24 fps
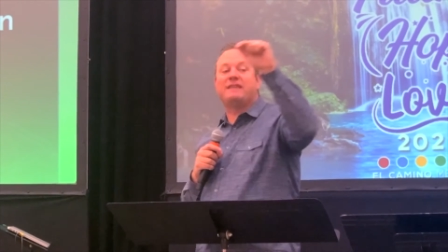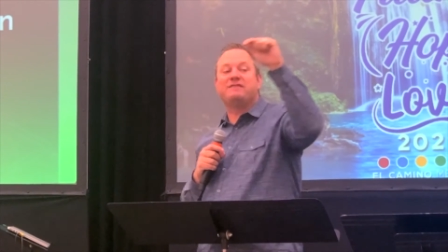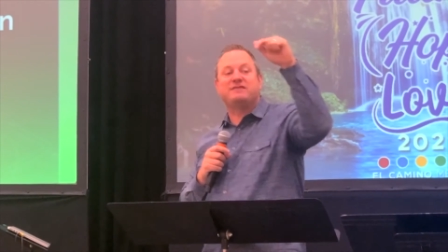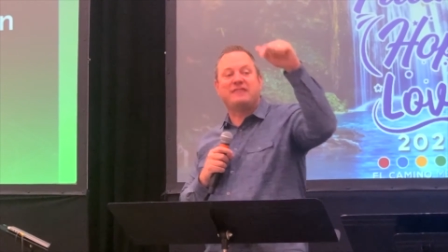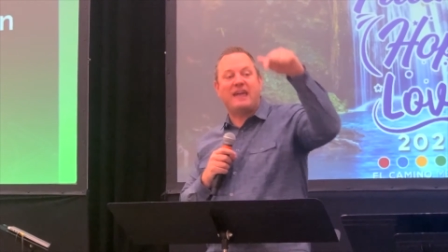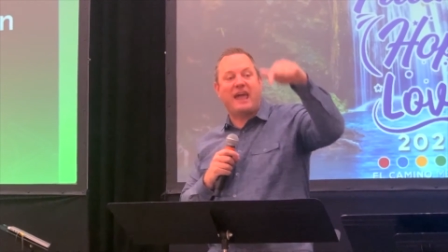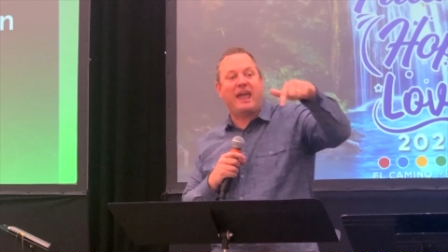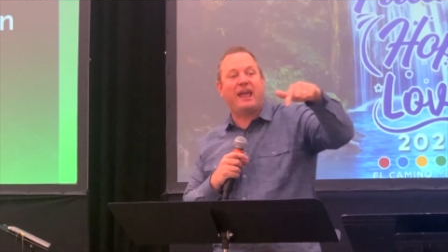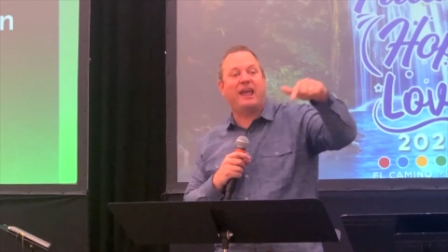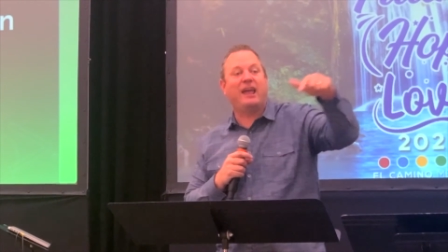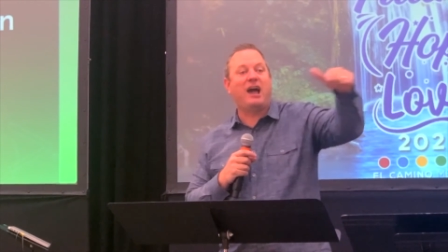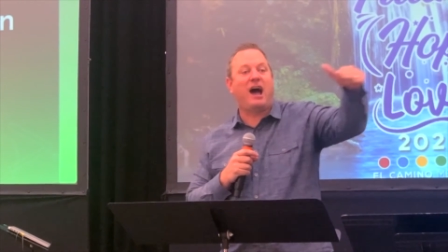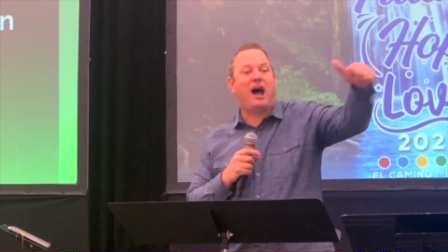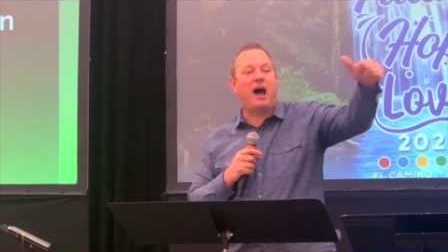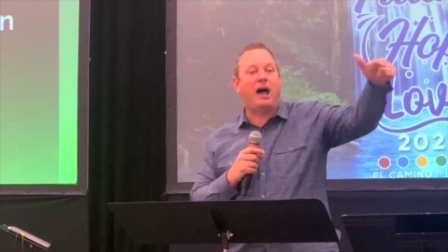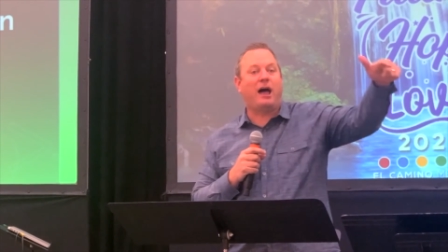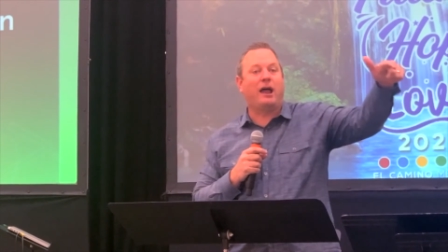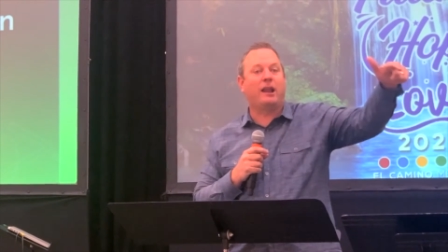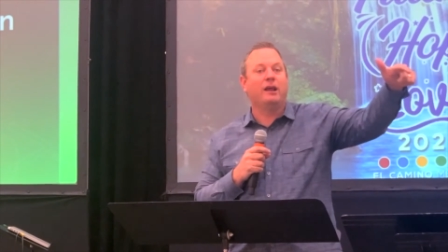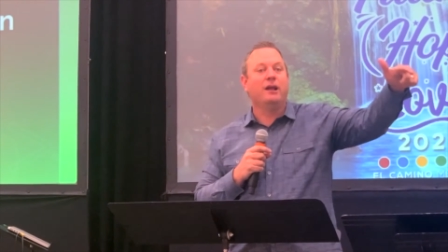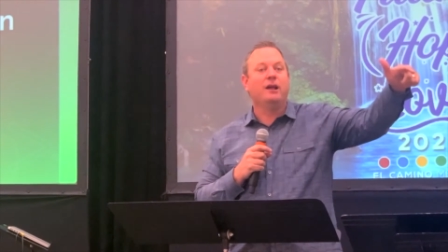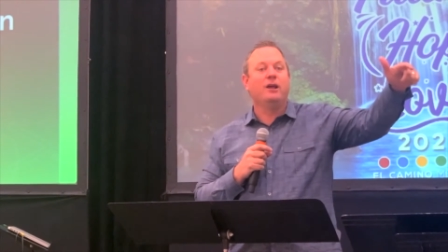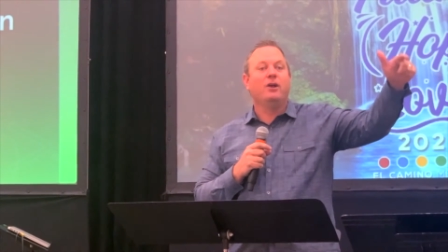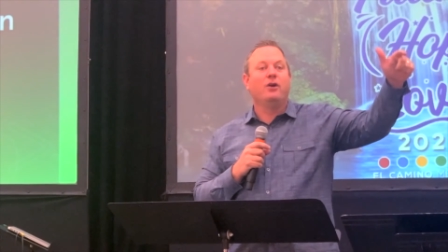that they
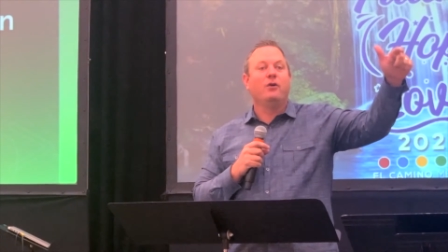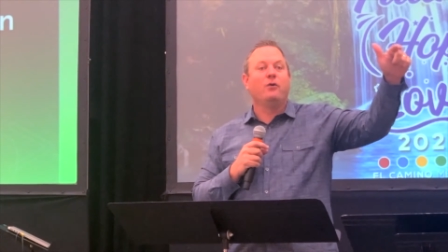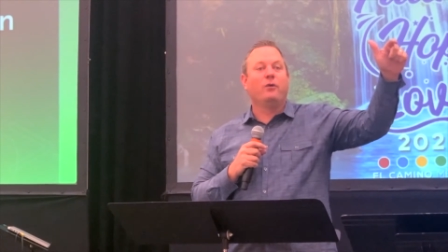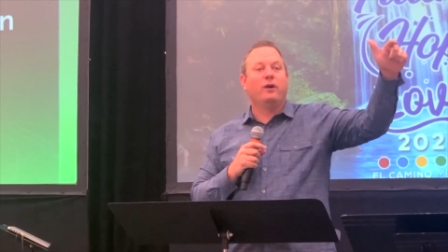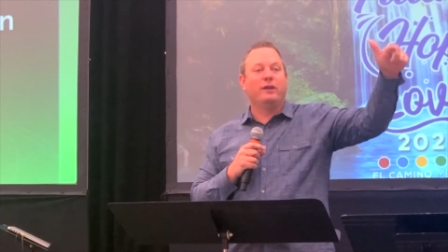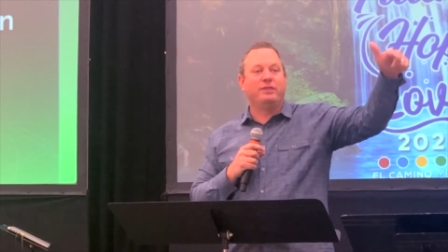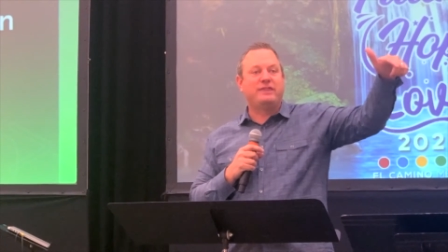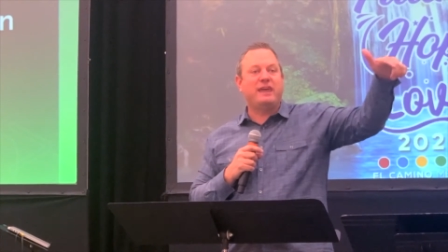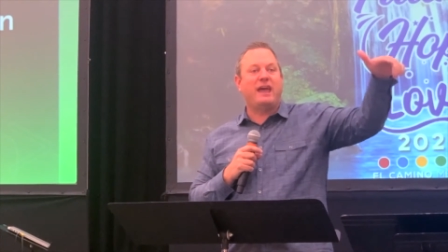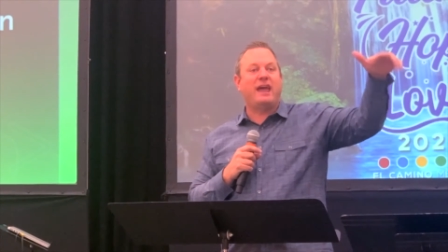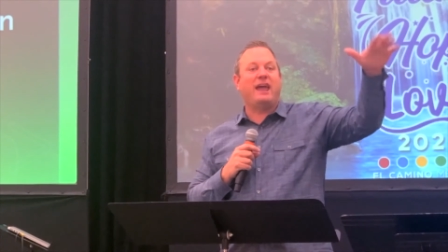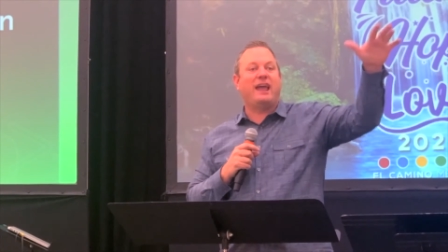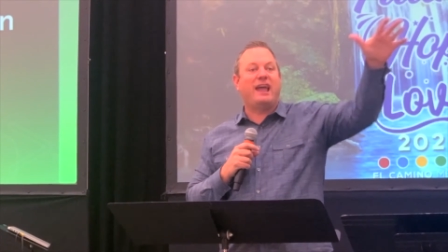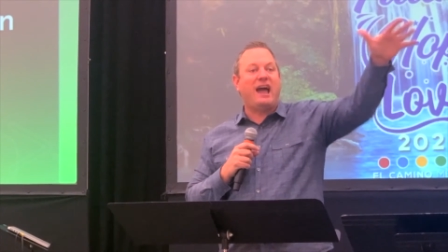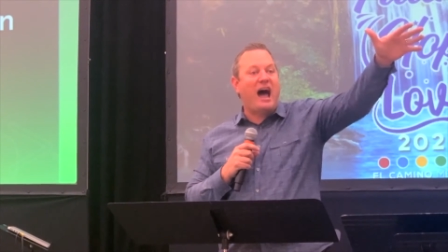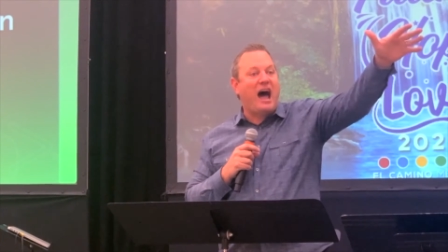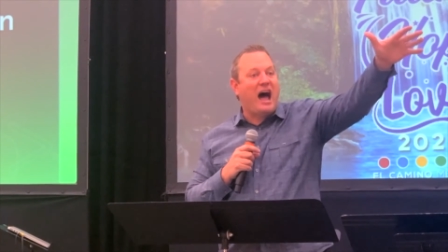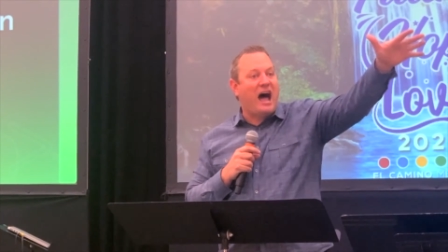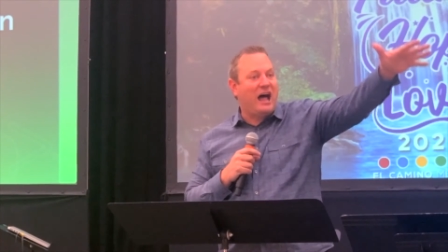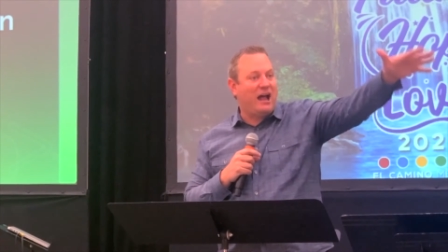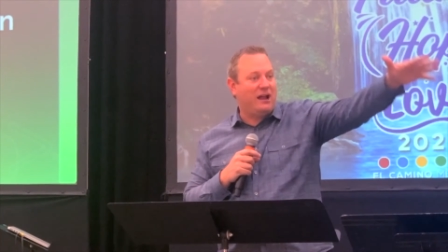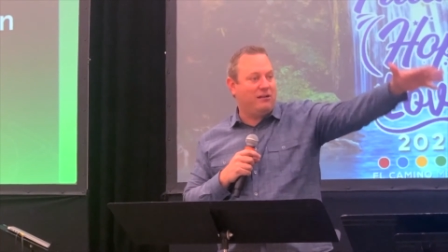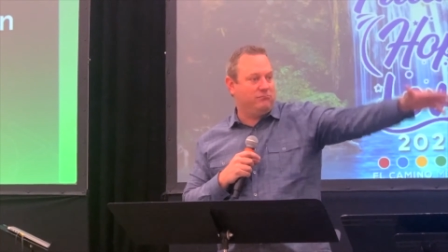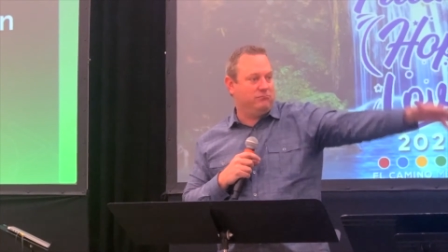got what they
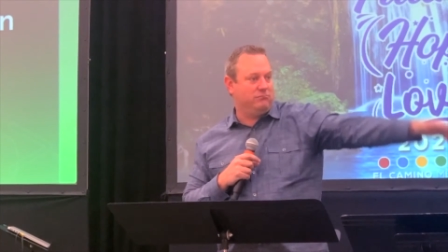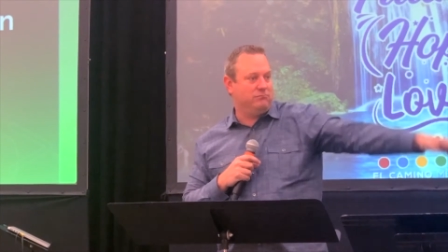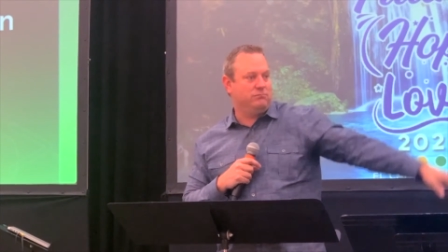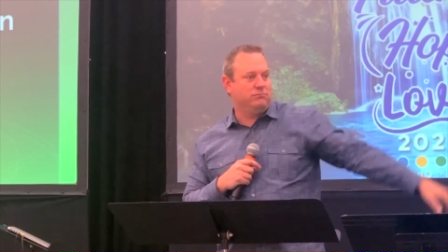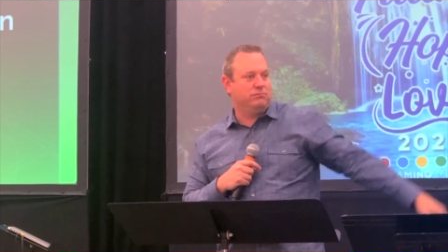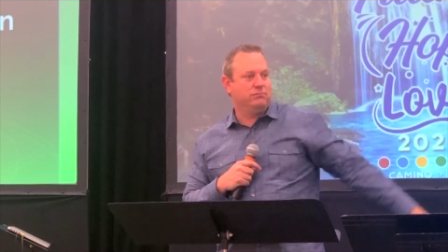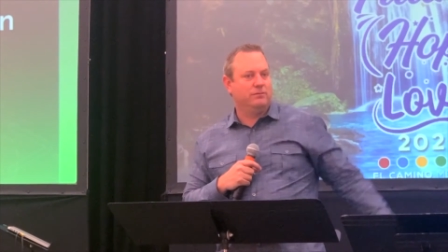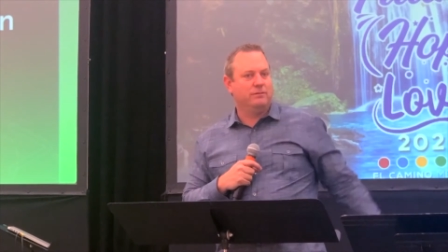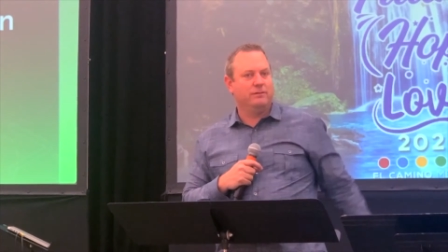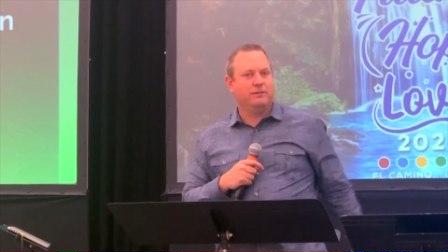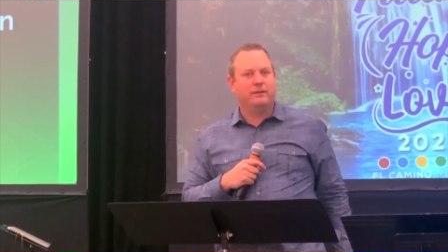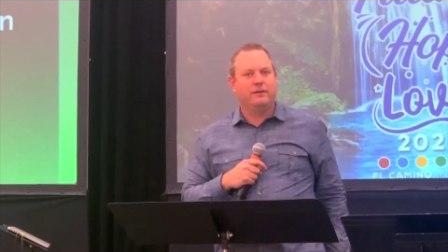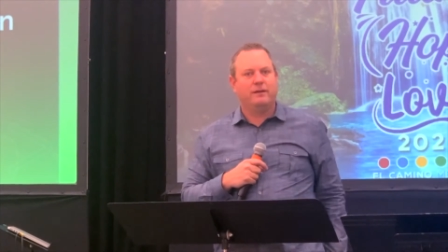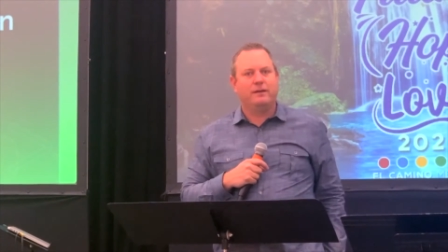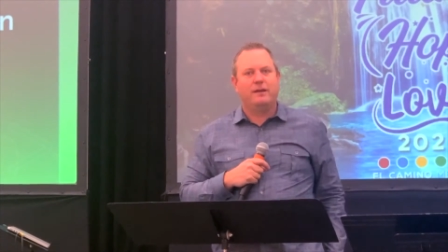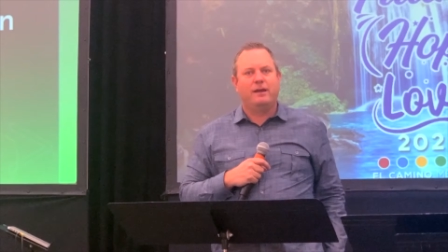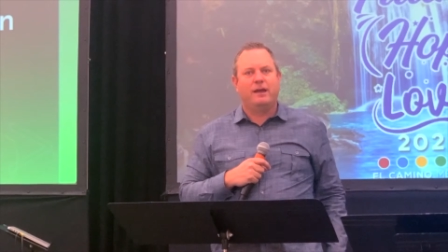got.